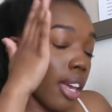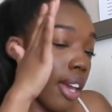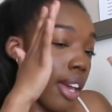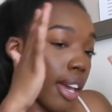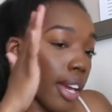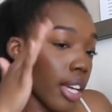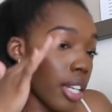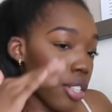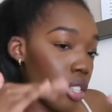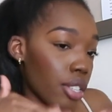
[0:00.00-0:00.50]

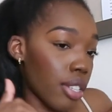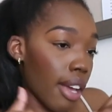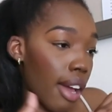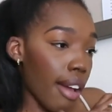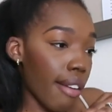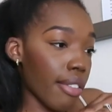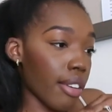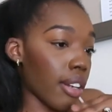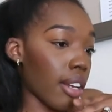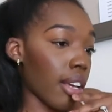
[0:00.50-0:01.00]
and just
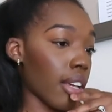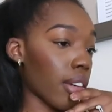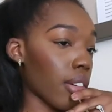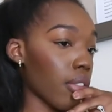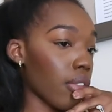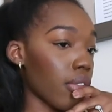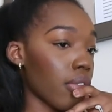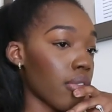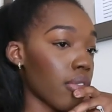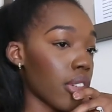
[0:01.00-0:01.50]
have it like
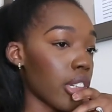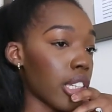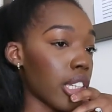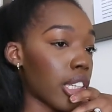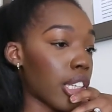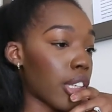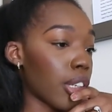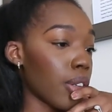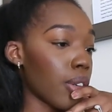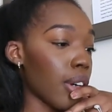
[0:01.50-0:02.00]
really
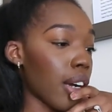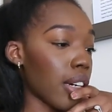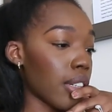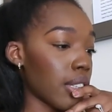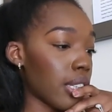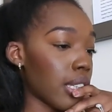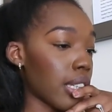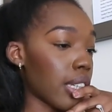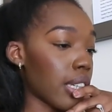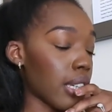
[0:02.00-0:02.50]
cute how
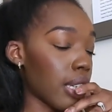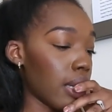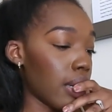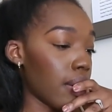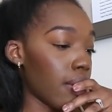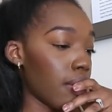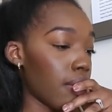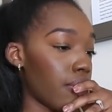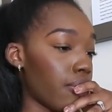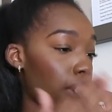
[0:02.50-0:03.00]
she
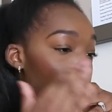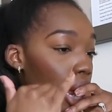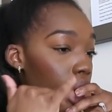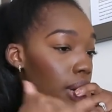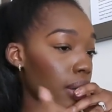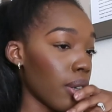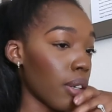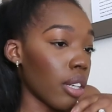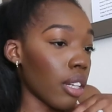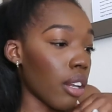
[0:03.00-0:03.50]
can
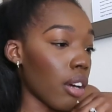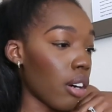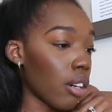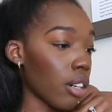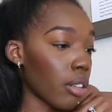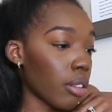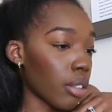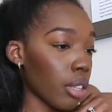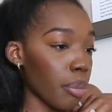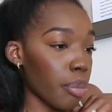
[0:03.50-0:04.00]
follow
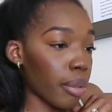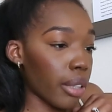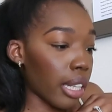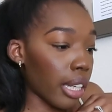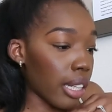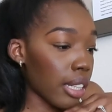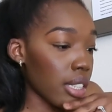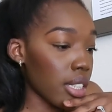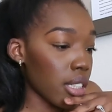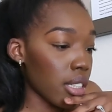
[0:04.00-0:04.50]
along with the
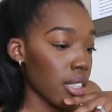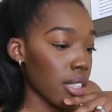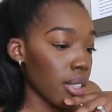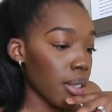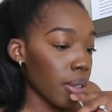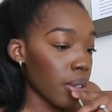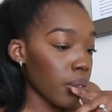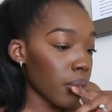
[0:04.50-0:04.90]
plans